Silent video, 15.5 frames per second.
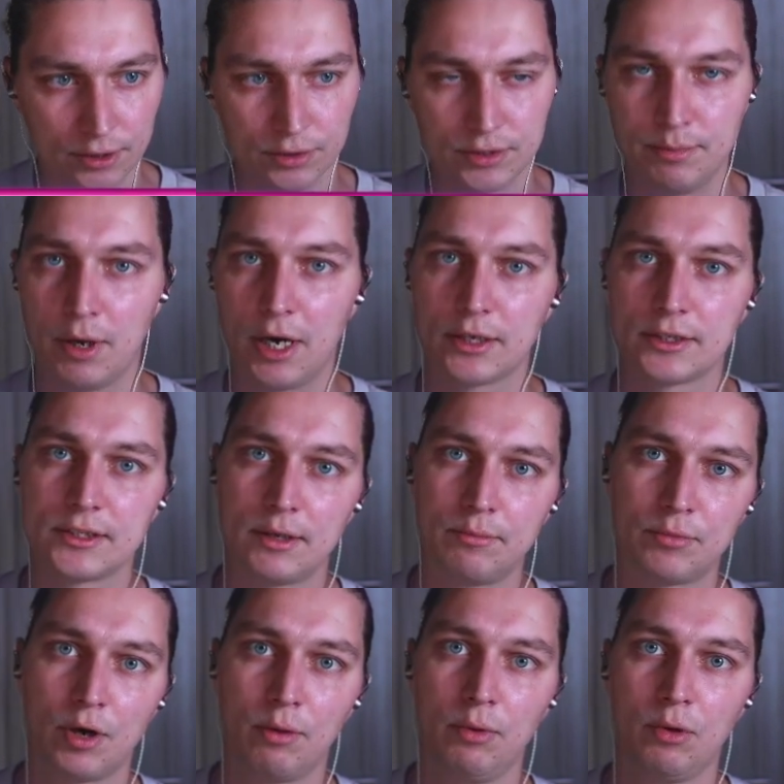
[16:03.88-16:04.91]
debugged some
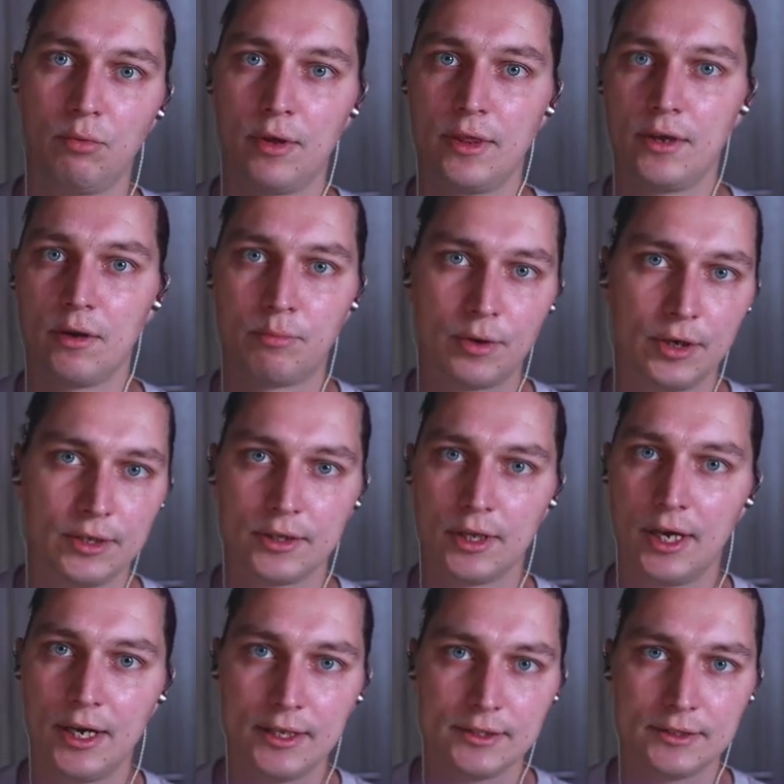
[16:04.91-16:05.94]
problem with your print
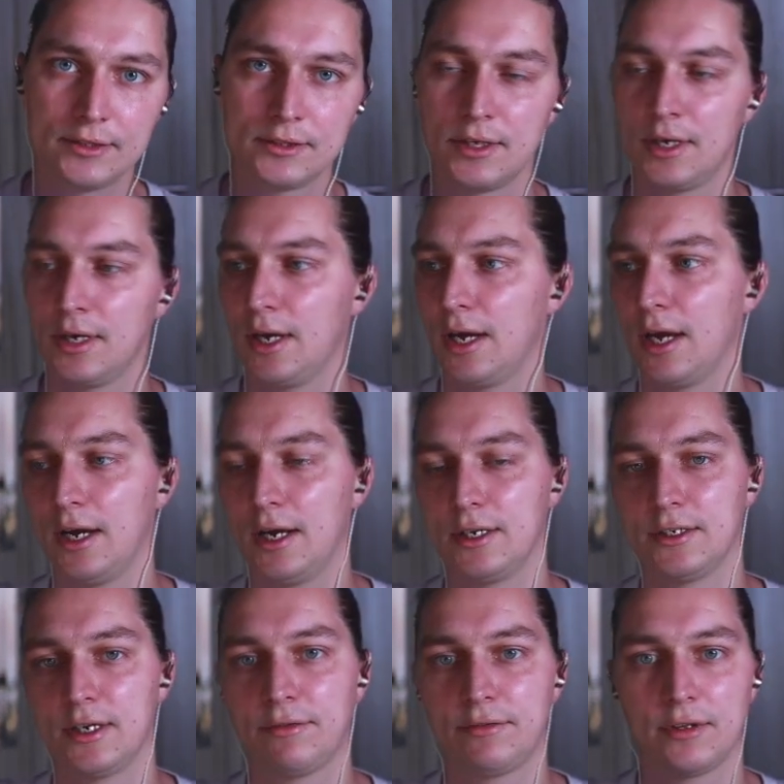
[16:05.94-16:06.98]
lines
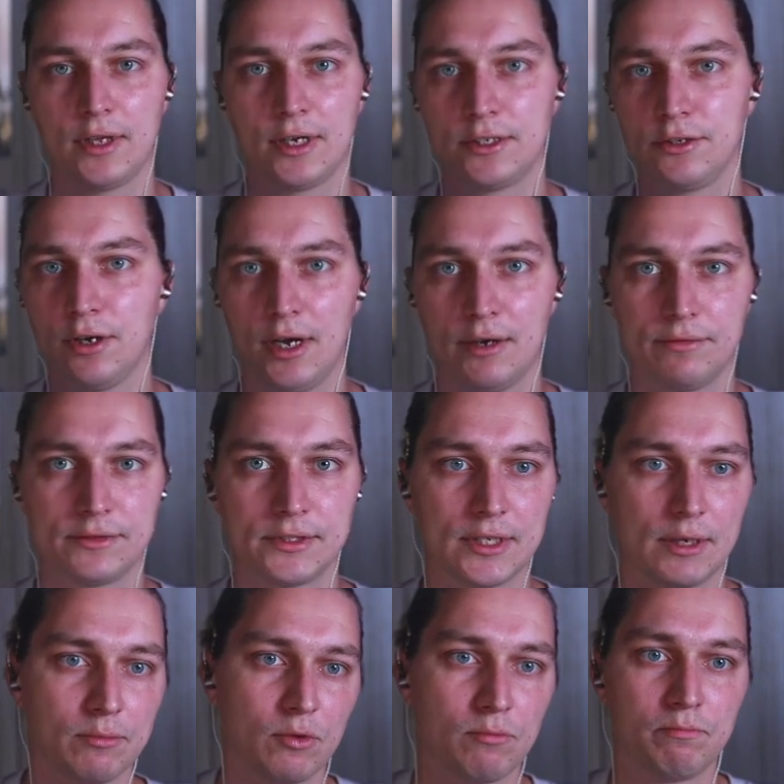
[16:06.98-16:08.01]
and after that you have
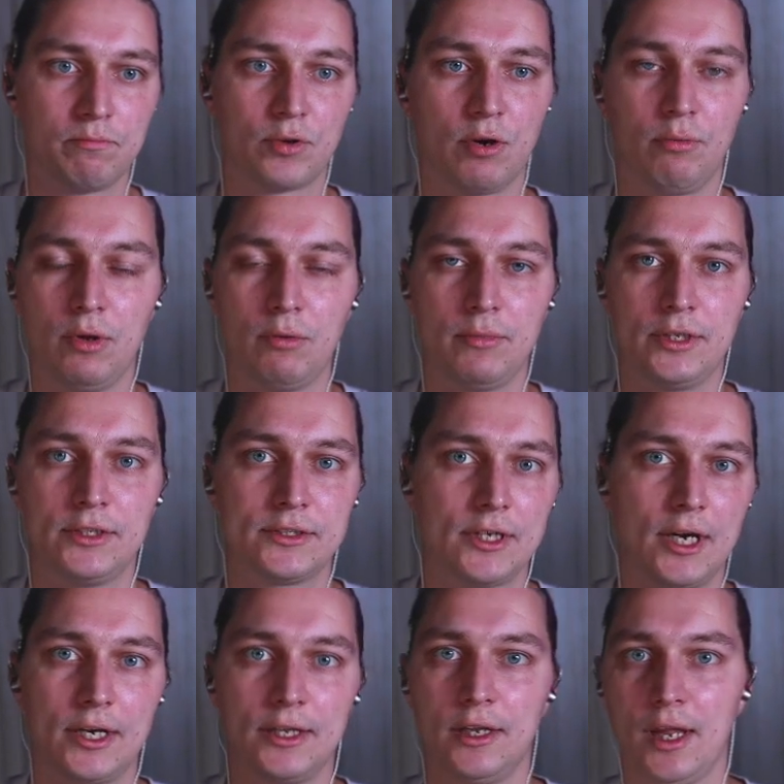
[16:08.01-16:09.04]
some problem
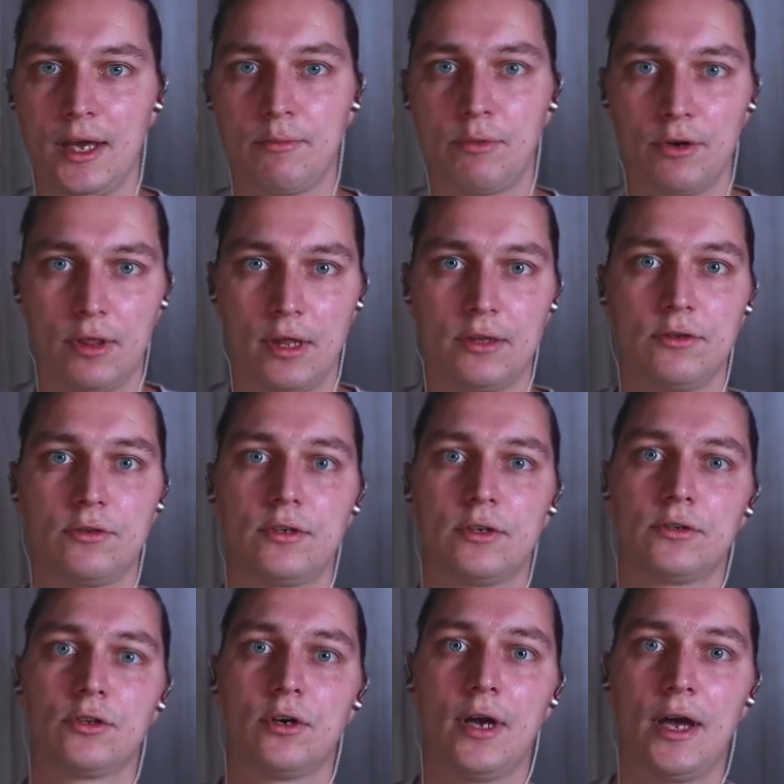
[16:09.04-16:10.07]
inside the library that you
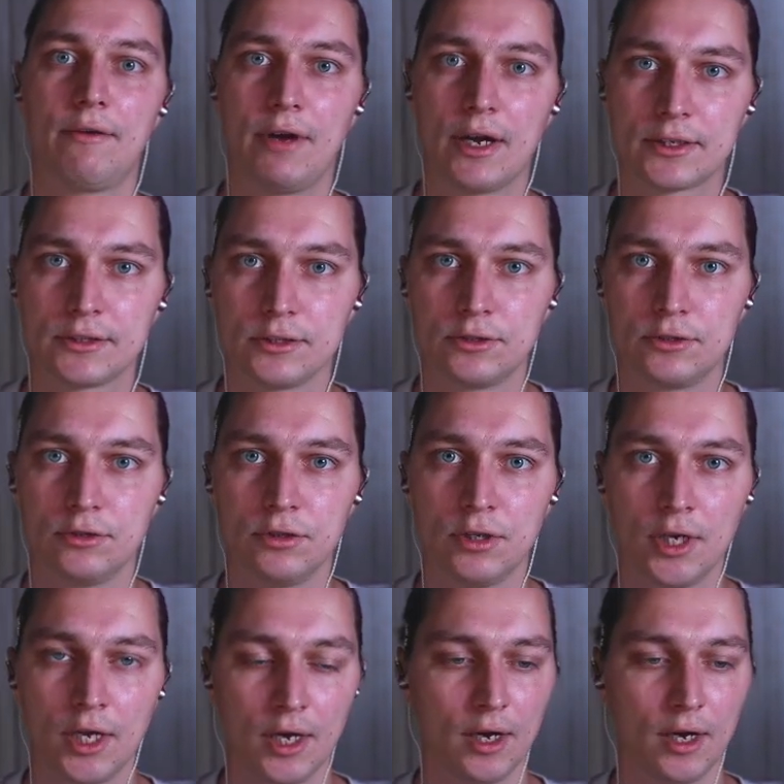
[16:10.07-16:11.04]
don't have access to,